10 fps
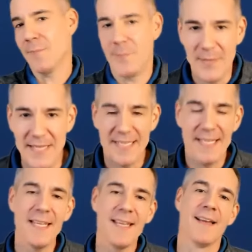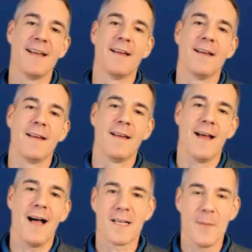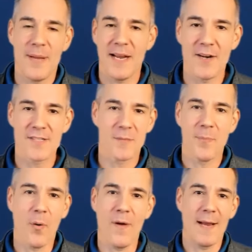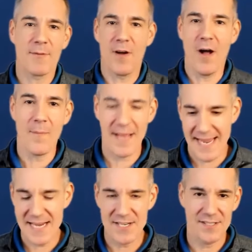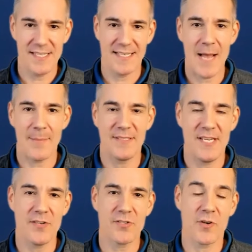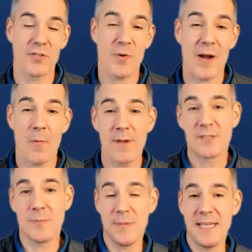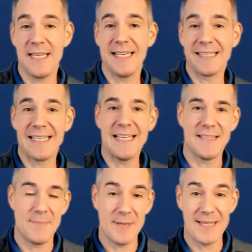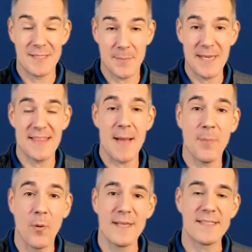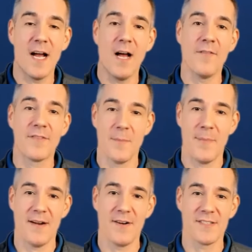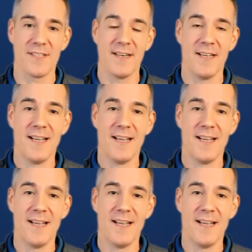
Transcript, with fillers: be a comparison point with all my agency competition, or do I want to be and lead be, to be that point of comparison,